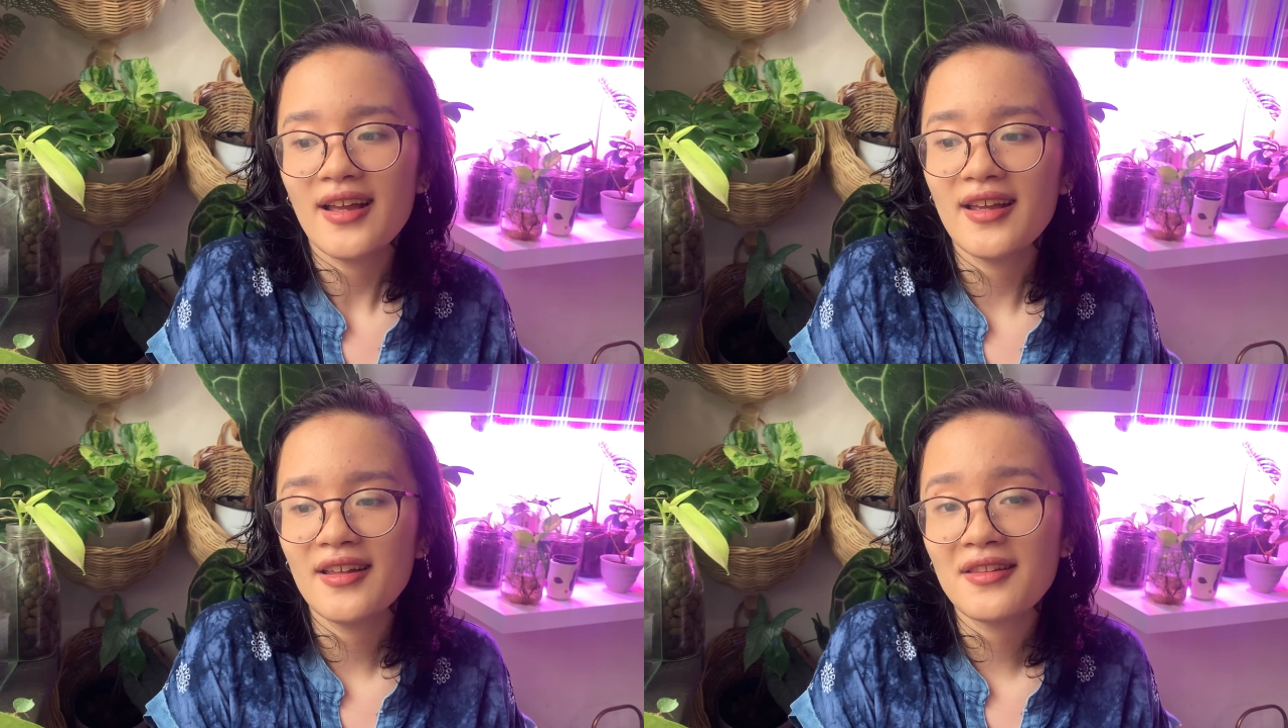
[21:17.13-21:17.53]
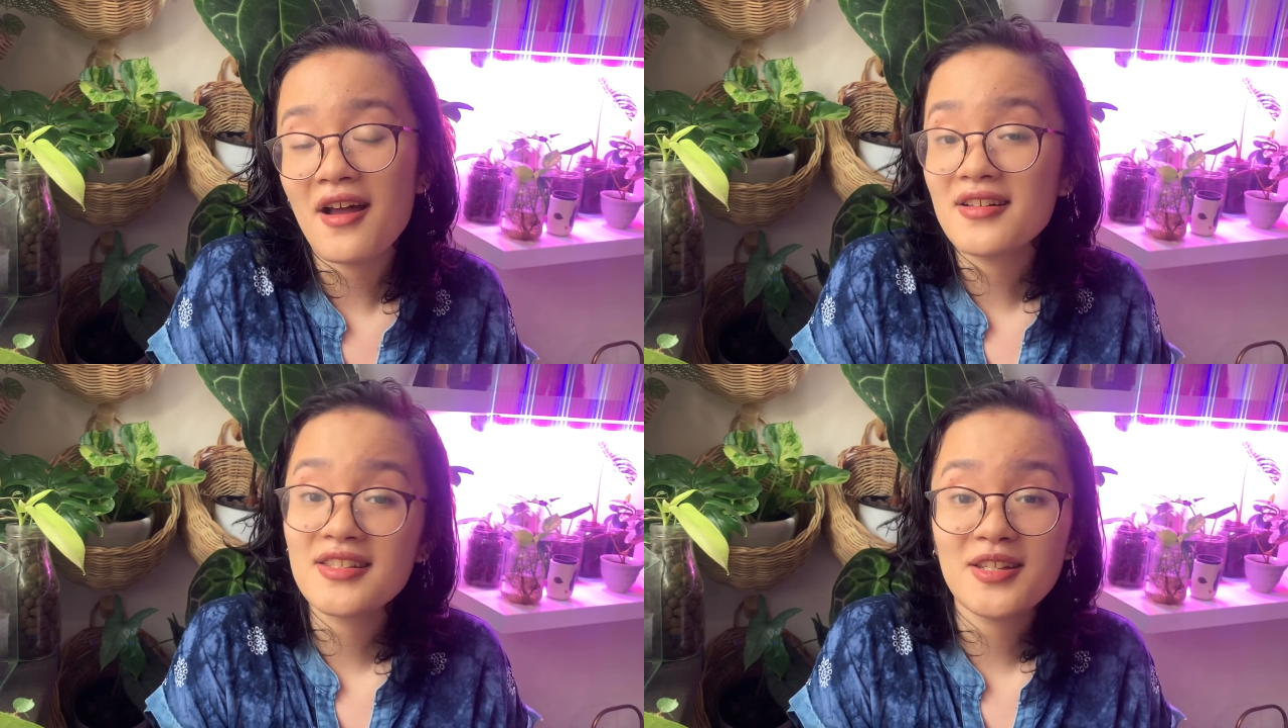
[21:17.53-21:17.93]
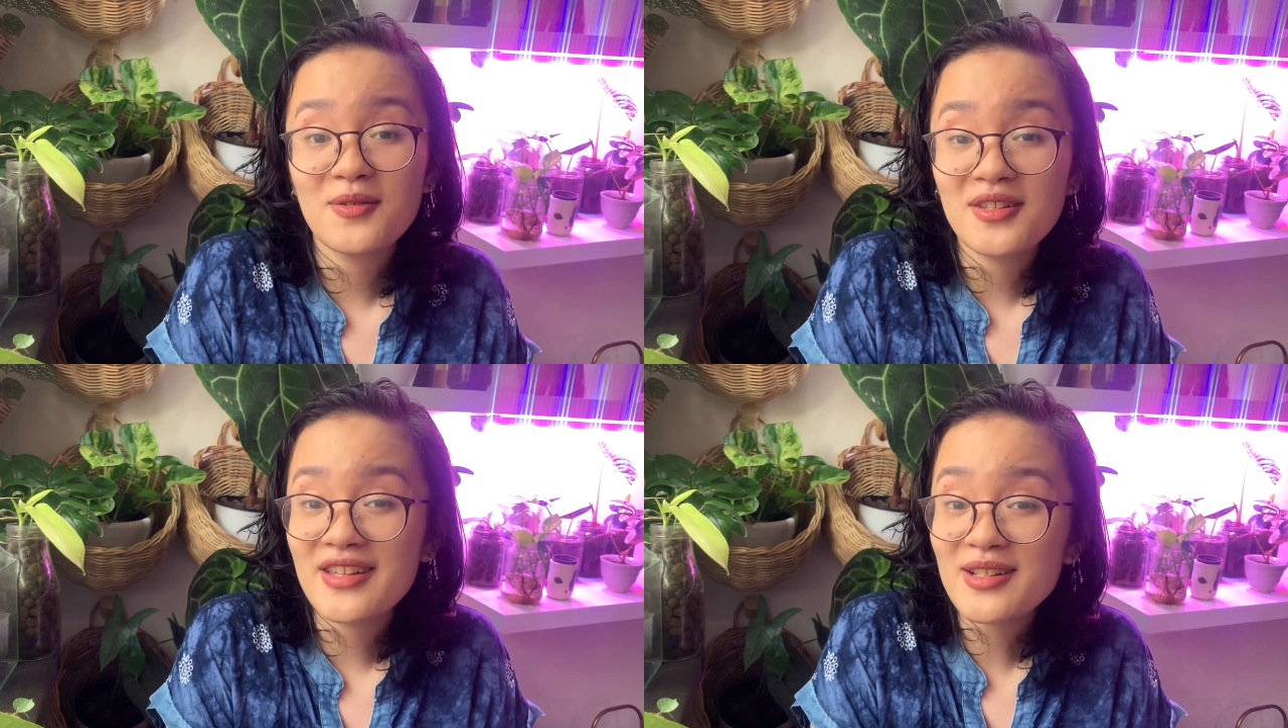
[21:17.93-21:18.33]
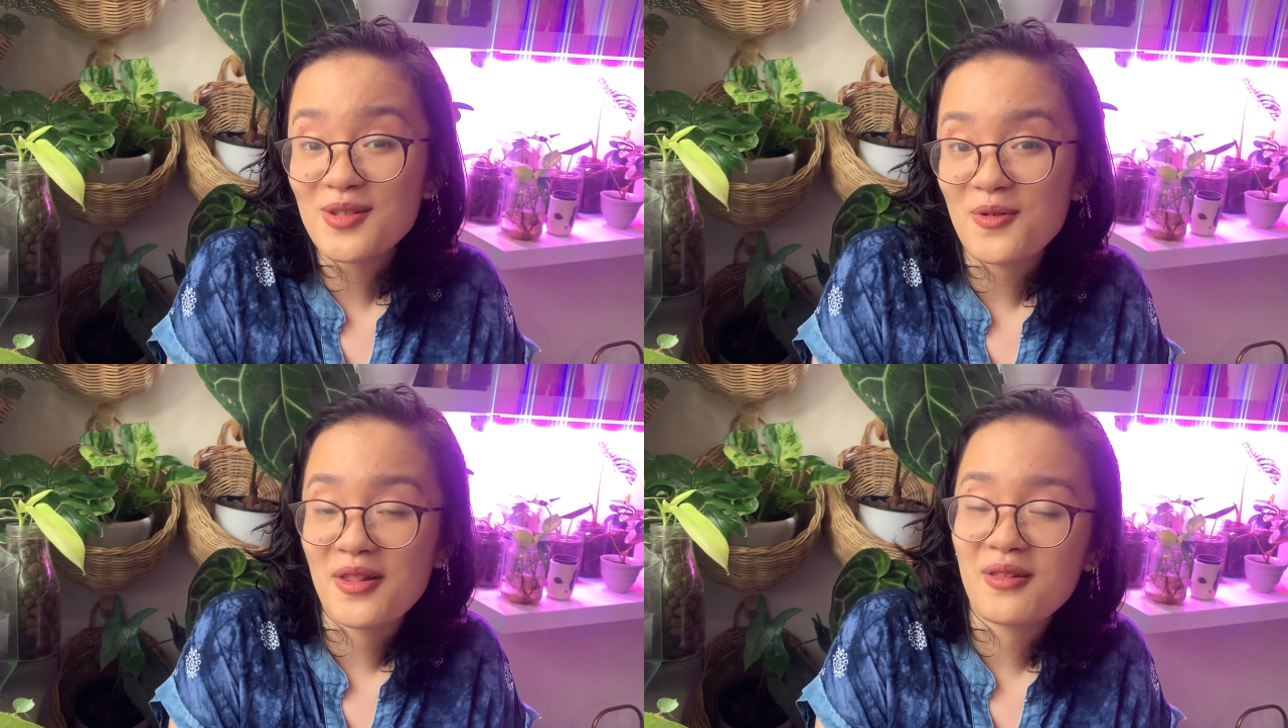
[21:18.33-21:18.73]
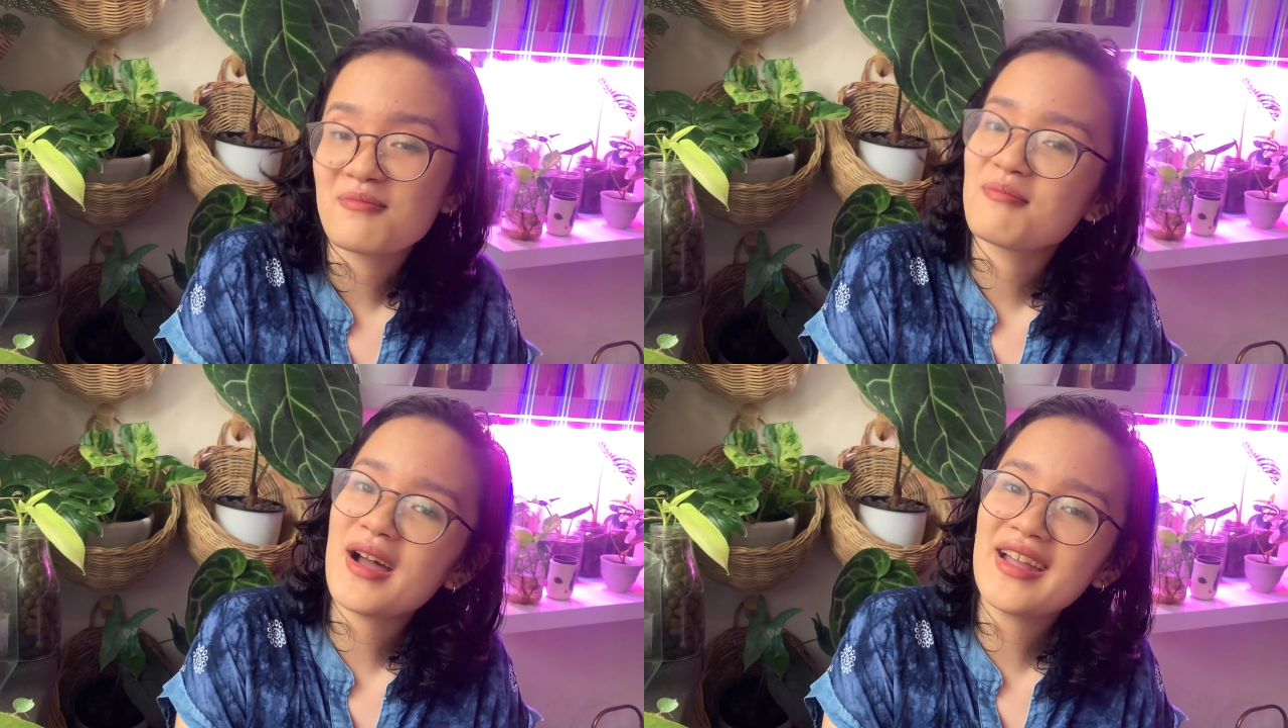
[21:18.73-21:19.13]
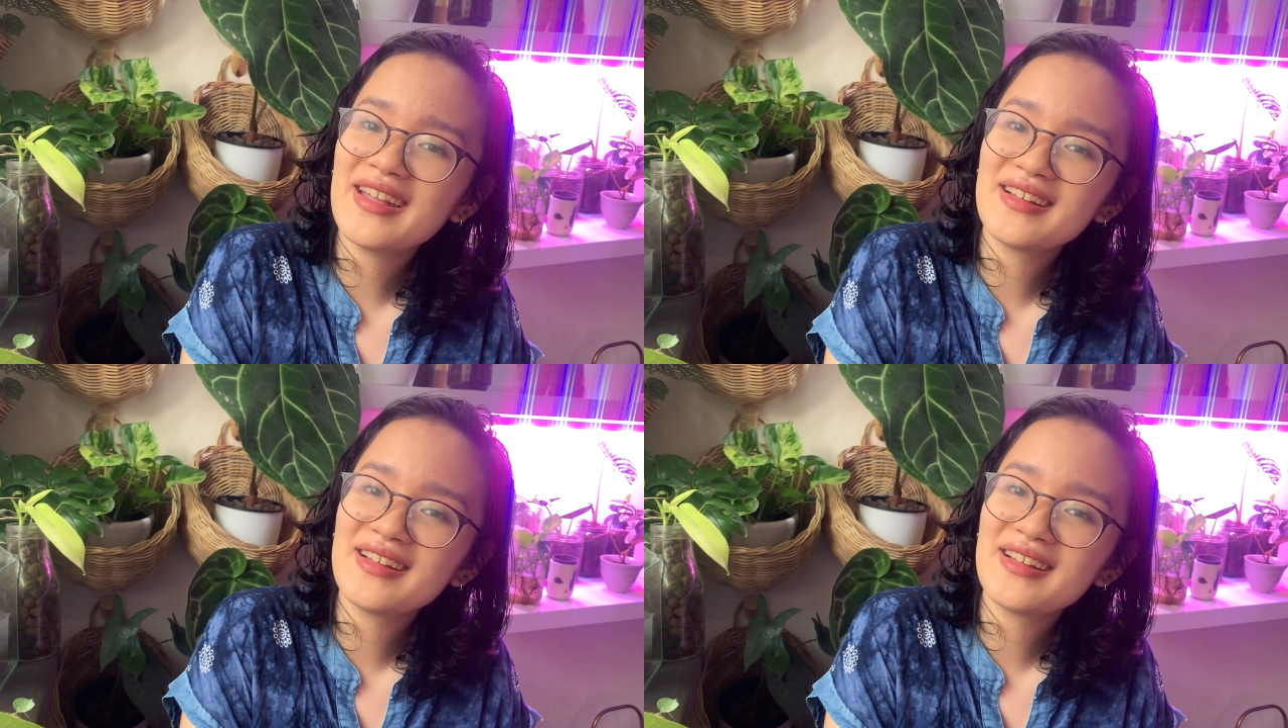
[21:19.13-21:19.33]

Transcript: And I'll see you in the next one. Bye!